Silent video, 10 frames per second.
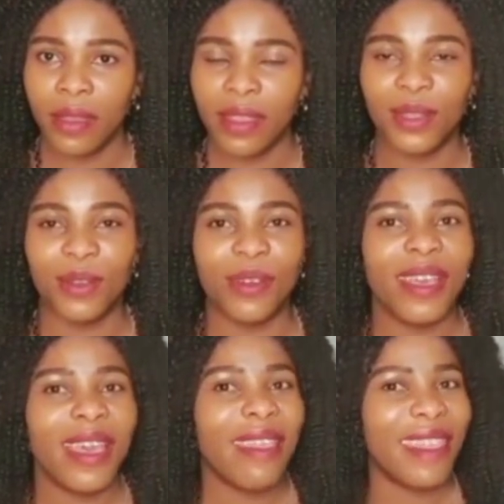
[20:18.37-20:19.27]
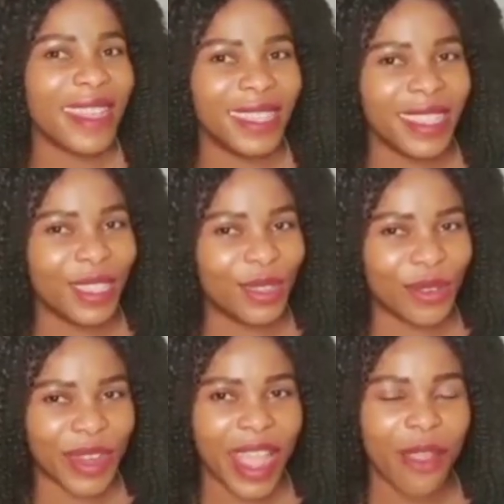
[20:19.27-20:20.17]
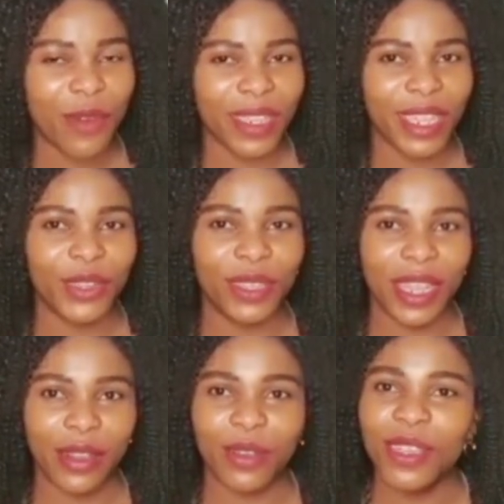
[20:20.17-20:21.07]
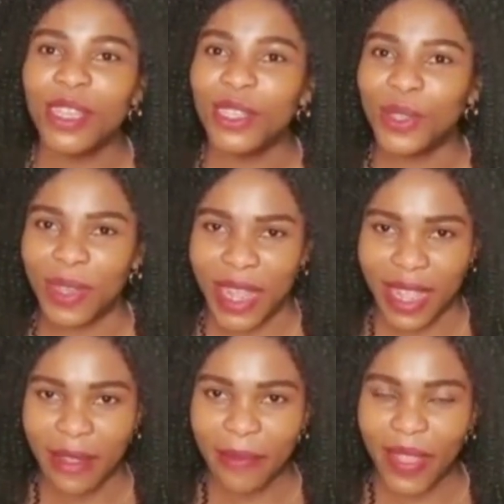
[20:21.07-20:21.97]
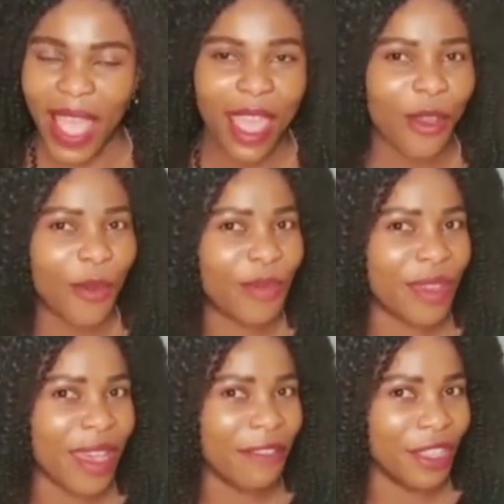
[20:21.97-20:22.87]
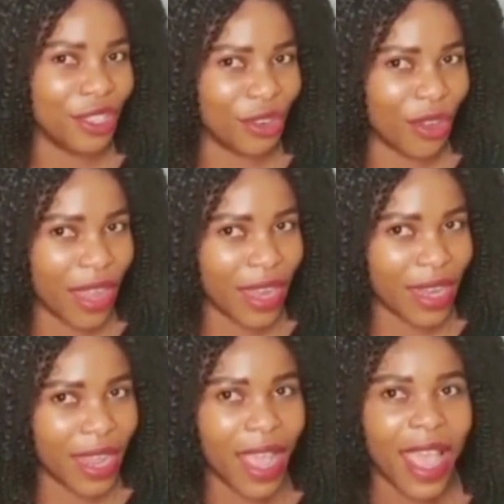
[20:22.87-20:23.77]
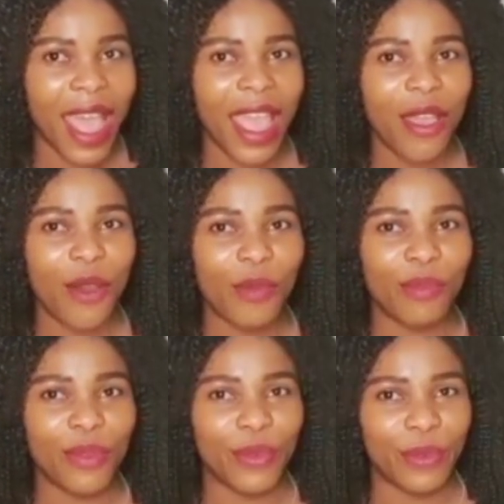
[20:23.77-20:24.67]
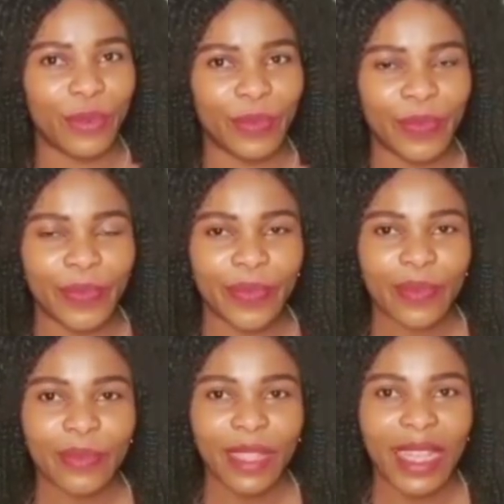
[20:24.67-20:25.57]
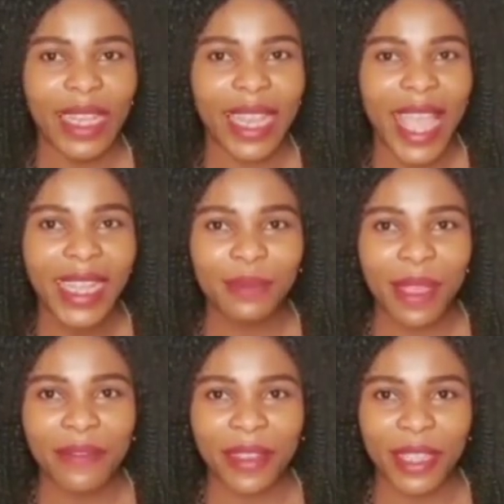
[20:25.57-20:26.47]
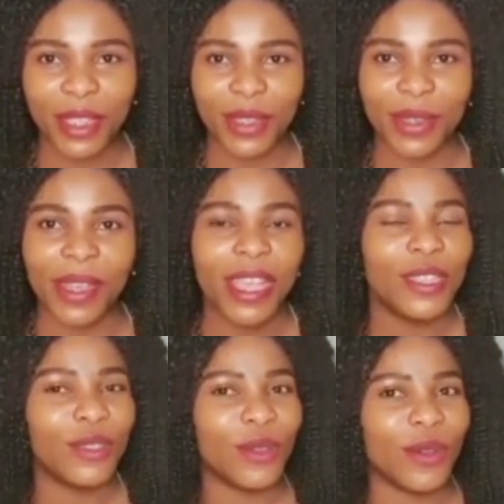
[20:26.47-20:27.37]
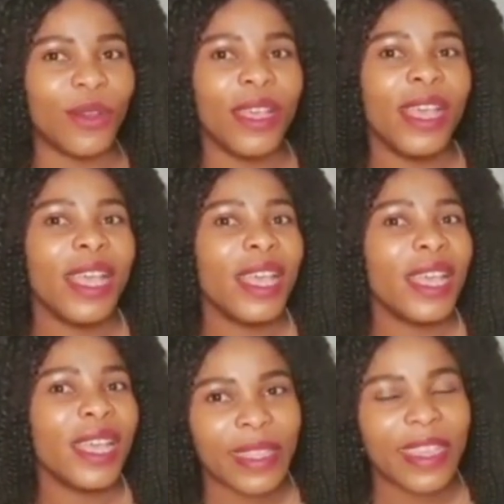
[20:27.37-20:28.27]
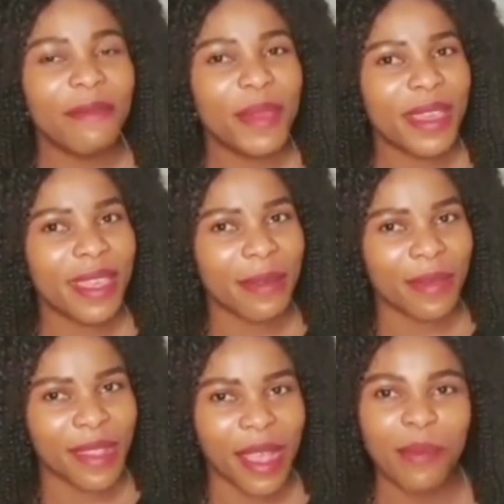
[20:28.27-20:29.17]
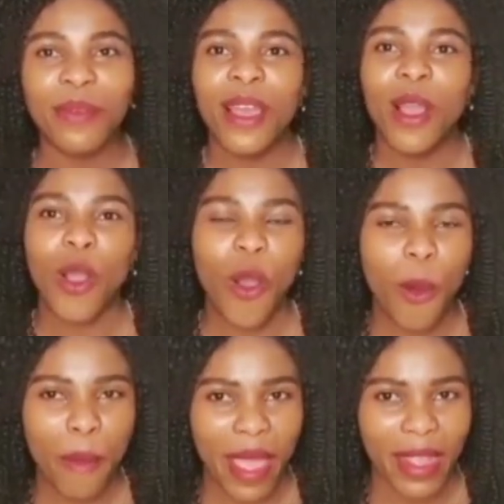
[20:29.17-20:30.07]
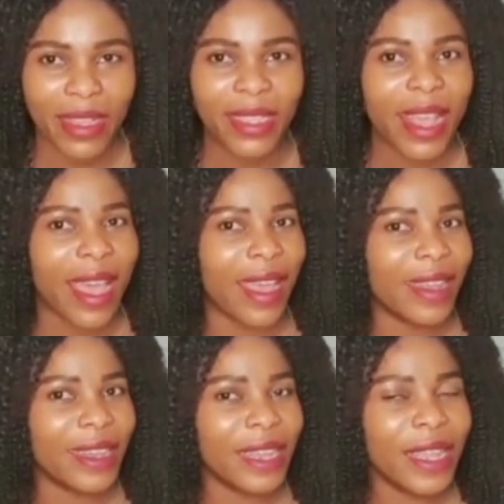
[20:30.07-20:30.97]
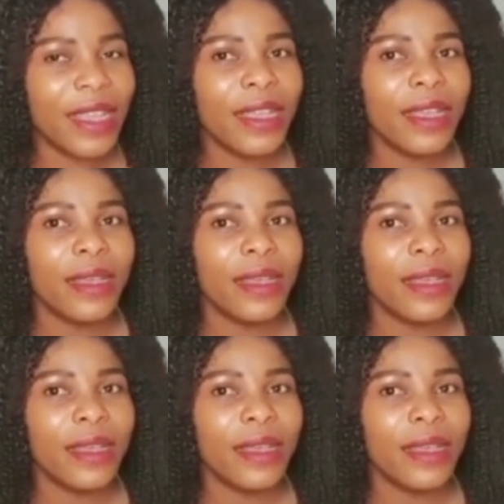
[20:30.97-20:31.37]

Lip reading: So that's the story I wanted to tell today. I hope you have enjoyed. I hope you liked my video. So give me a thumbs up, comment and